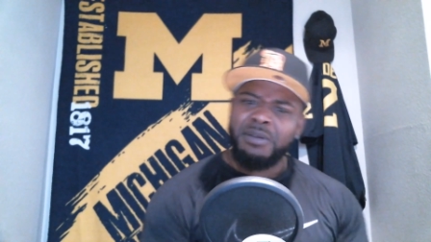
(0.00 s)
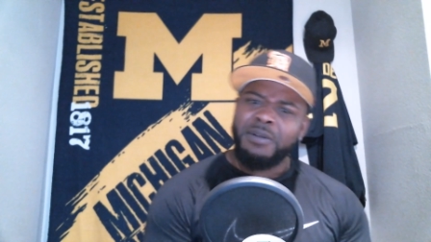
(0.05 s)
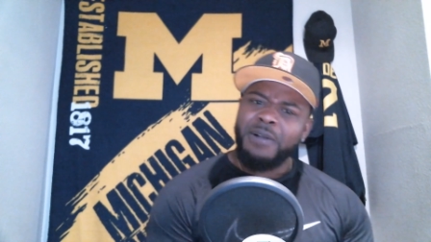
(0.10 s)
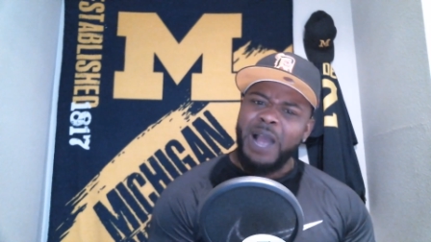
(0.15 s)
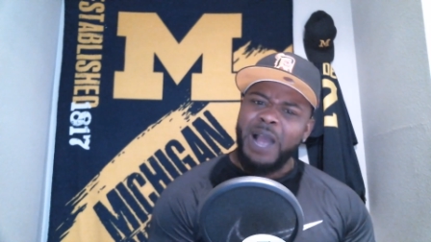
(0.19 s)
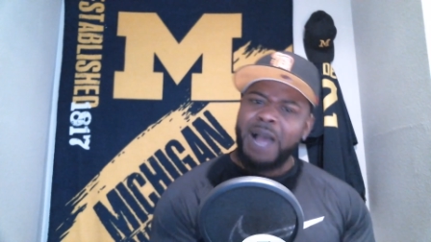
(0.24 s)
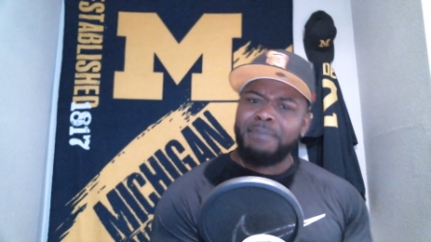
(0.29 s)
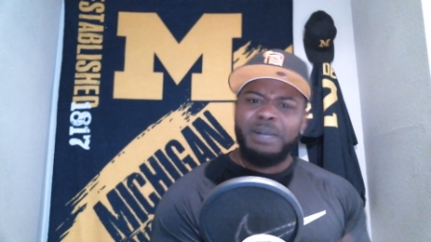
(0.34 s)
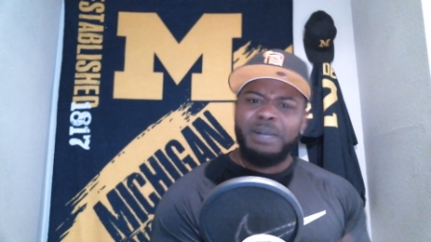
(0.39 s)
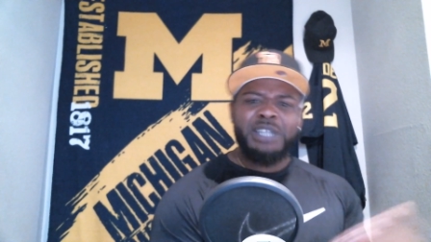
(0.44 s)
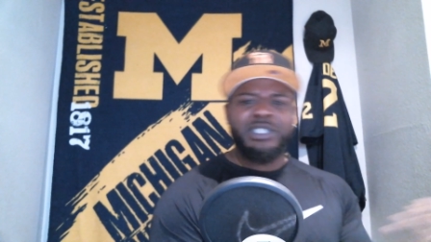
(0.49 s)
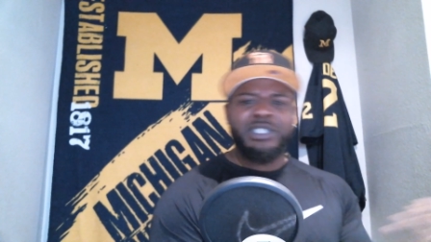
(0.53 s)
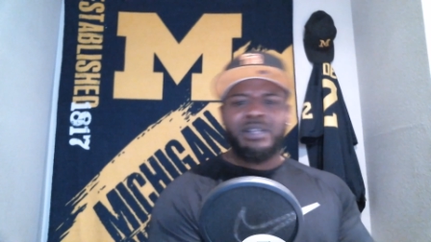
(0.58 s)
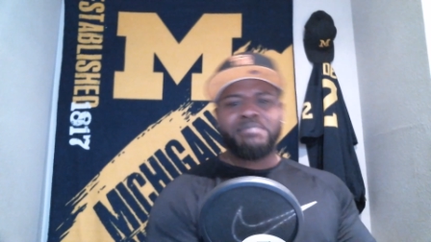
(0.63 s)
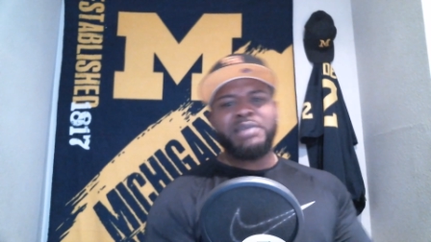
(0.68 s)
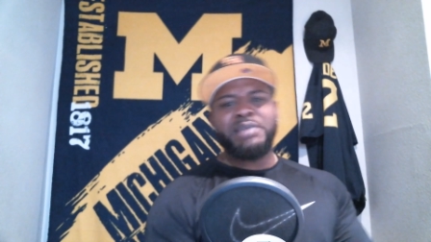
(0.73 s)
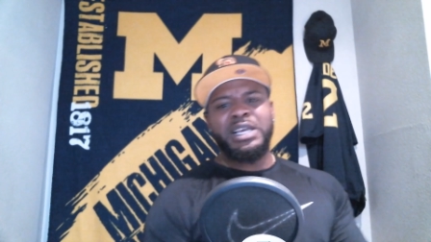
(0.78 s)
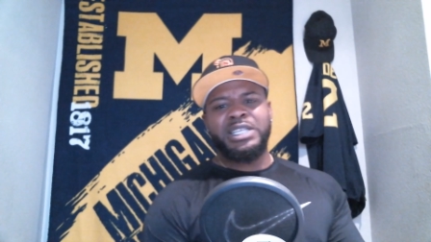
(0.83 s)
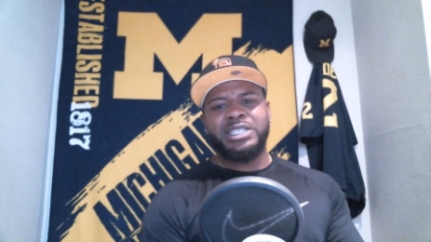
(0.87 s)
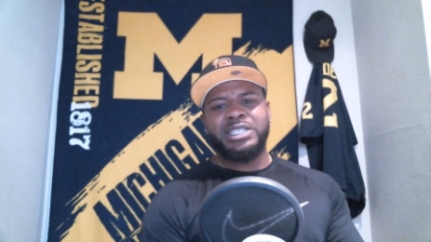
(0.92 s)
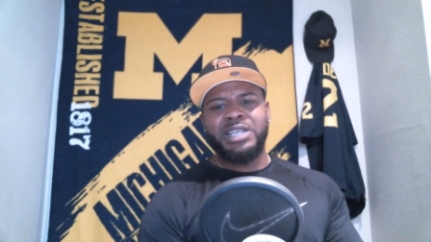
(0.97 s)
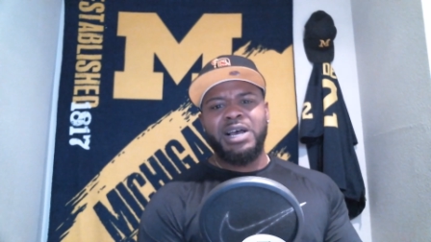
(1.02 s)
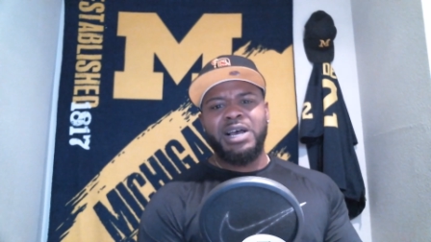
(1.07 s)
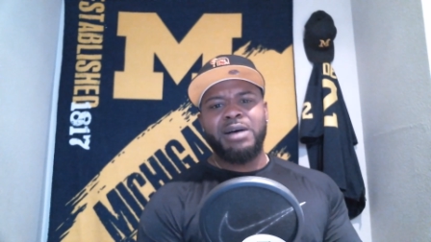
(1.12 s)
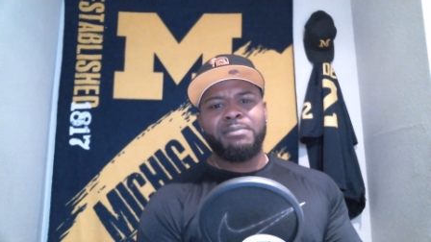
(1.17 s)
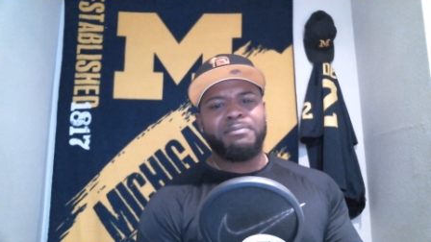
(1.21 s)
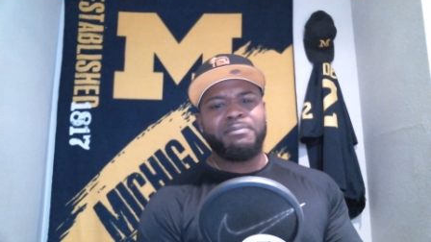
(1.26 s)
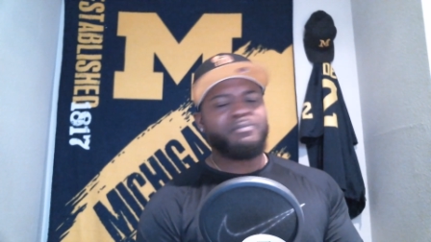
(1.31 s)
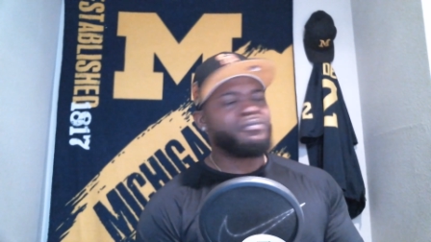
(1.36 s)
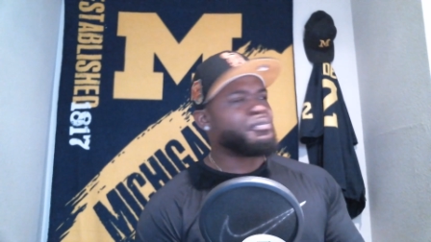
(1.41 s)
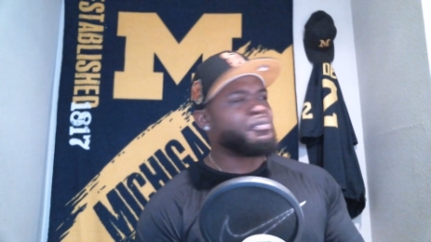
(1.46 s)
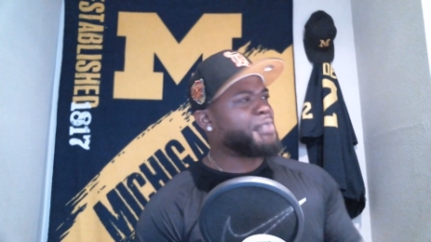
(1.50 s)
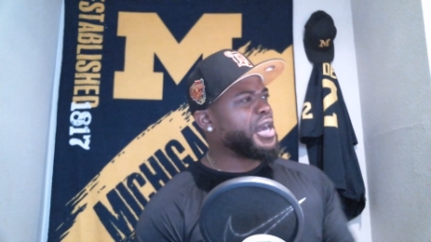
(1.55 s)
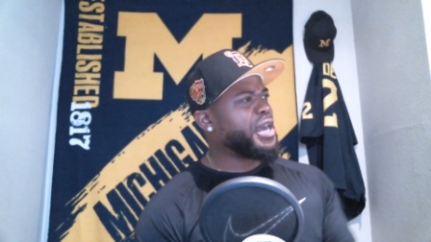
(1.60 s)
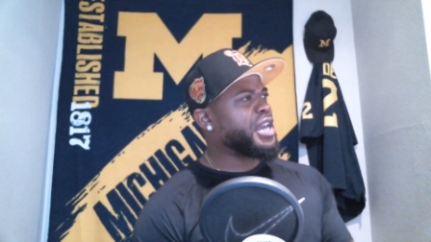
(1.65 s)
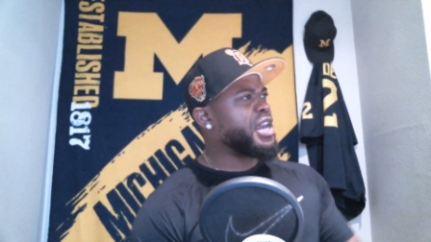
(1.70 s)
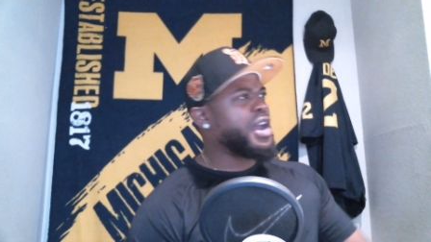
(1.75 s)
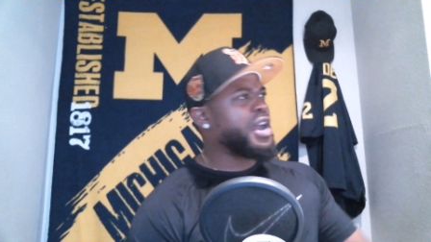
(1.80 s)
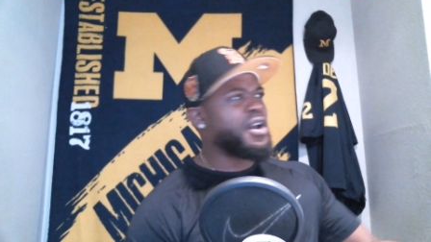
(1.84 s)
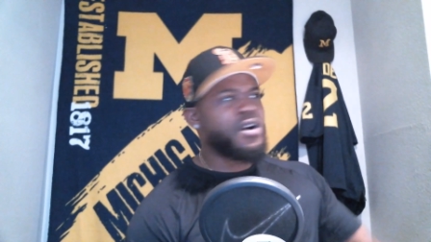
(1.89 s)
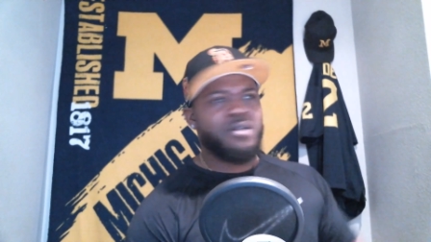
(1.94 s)
I must have missed something. Pete
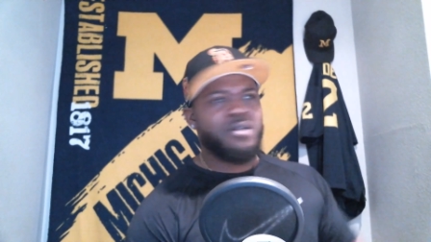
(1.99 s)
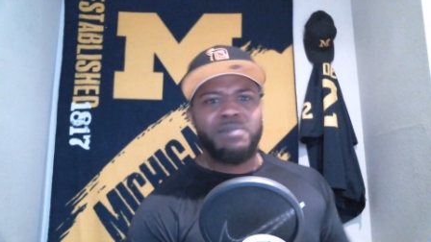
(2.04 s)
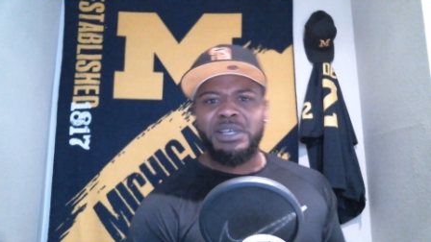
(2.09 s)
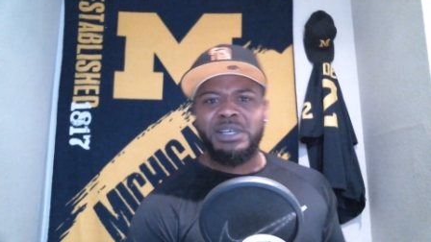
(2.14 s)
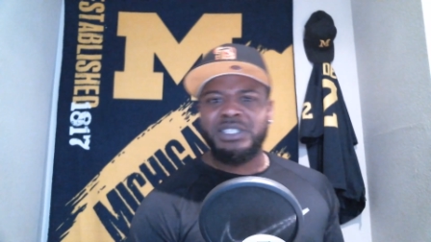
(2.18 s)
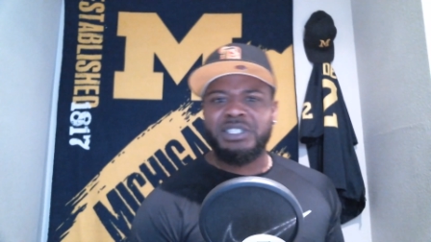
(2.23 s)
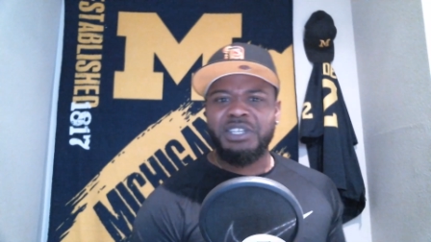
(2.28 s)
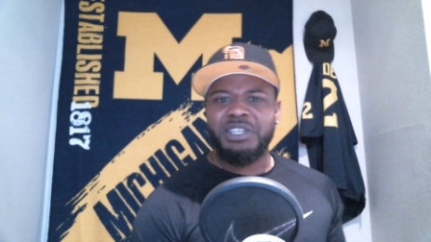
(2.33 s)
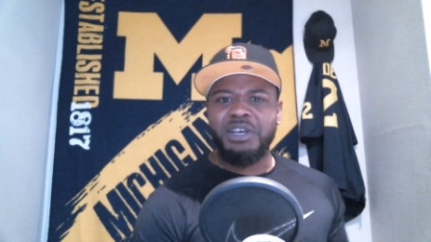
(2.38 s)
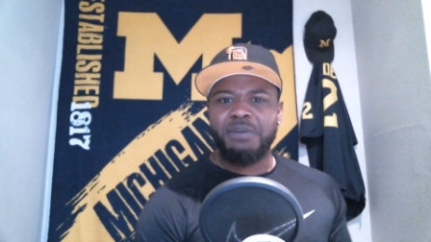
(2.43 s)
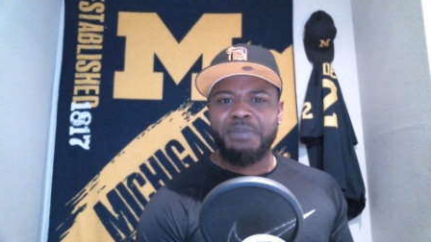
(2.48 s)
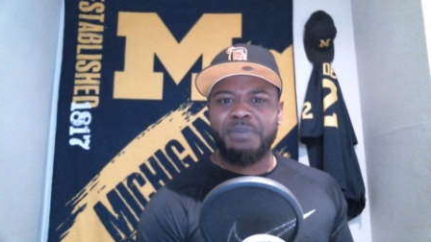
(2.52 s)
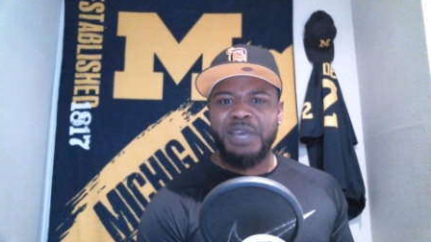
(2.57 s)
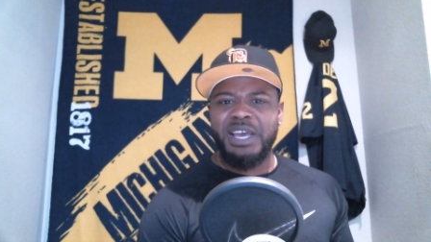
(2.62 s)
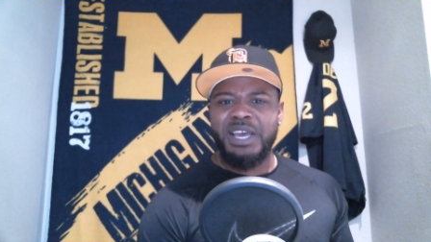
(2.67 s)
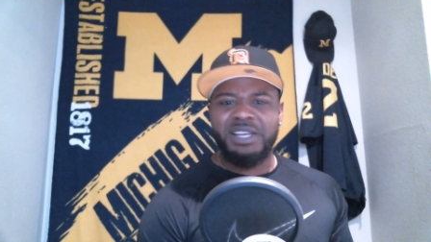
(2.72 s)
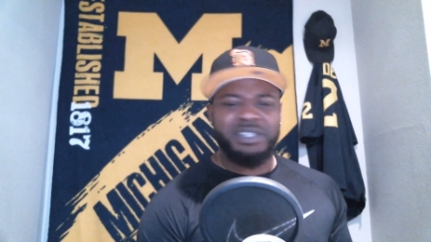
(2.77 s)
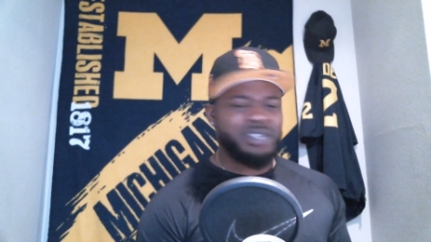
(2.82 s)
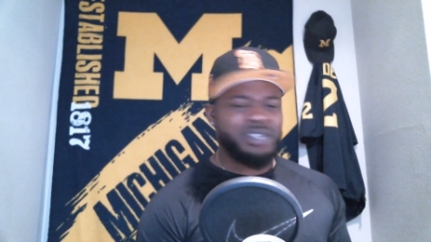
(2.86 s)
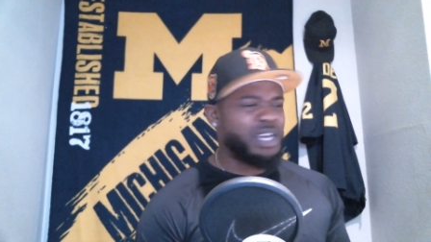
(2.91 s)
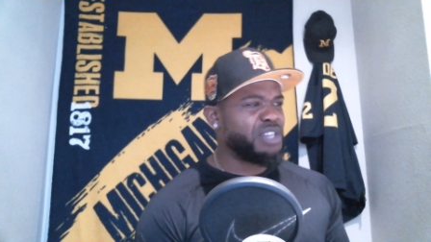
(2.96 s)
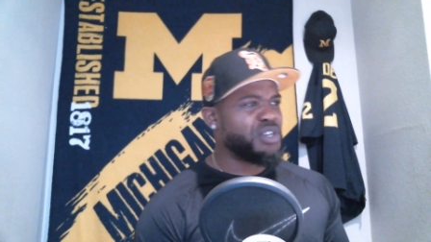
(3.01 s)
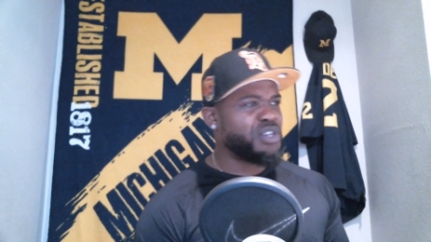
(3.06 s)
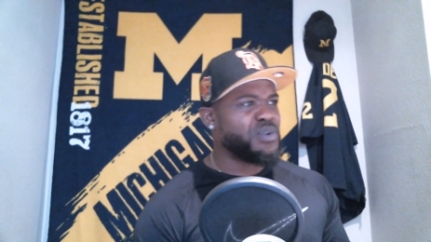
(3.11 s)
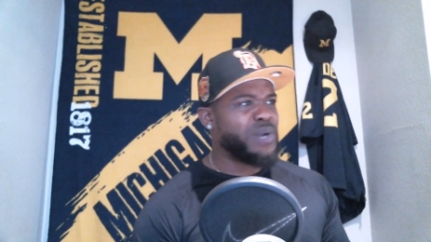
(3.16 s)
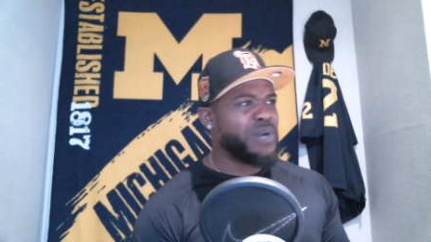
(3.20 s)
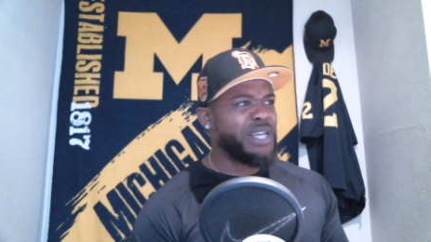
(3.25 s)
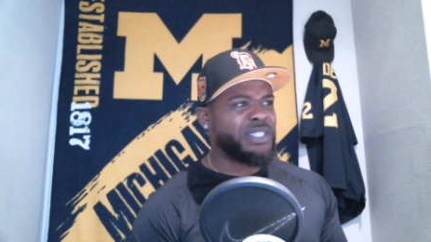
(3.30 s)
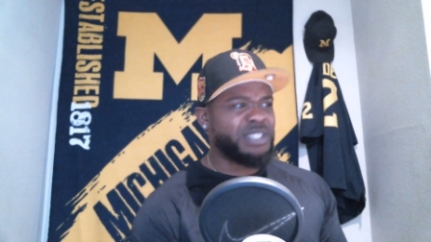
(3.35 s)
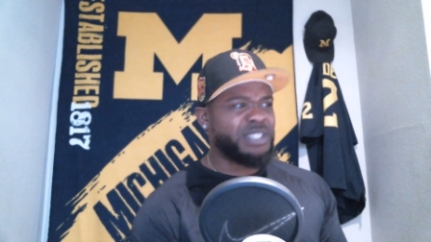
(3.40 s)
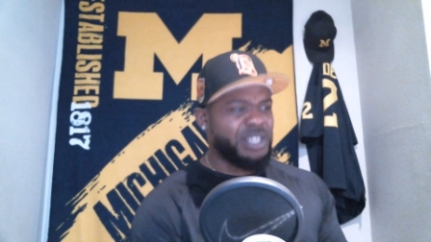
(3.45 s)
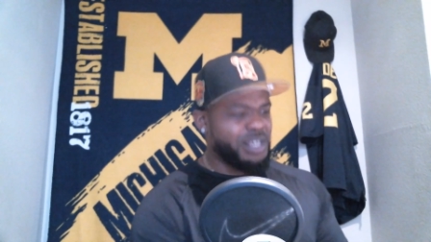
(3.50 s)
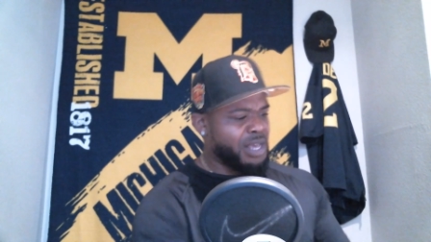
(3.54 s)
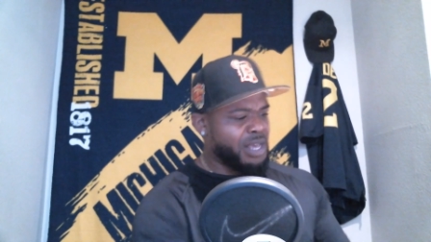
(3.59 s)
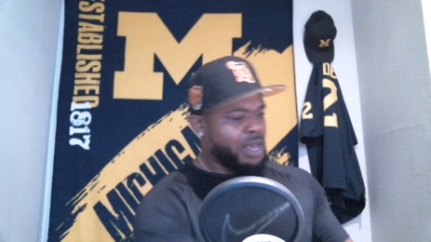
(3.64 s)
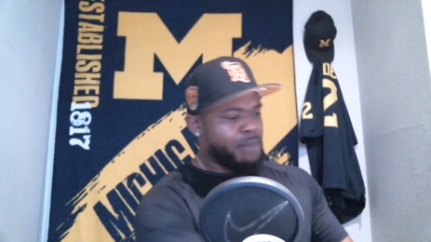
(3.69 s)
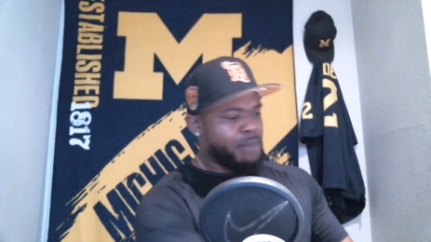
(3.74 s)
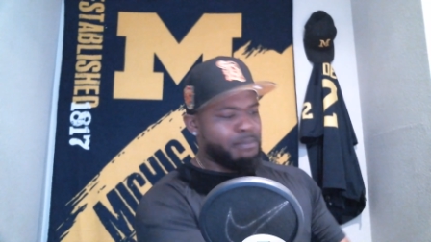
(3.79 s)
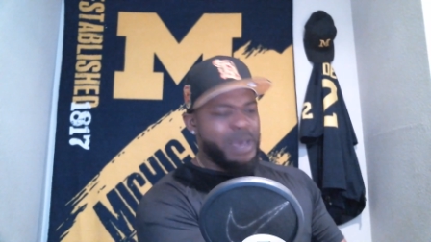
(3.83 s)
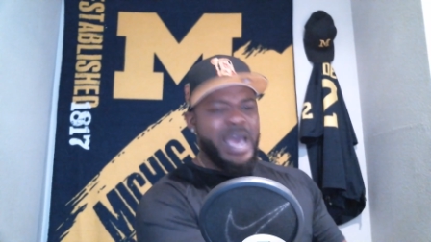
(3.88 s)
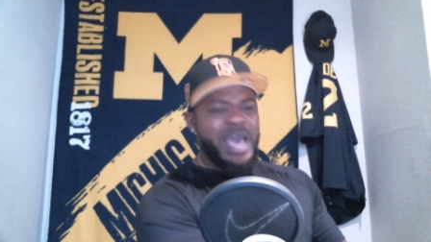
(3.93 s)
Carroll must still be at USC.
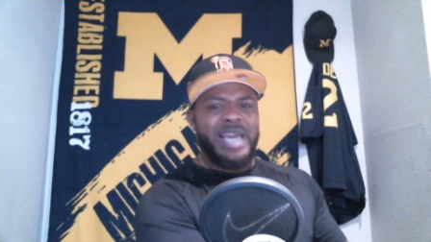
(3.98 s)
Matt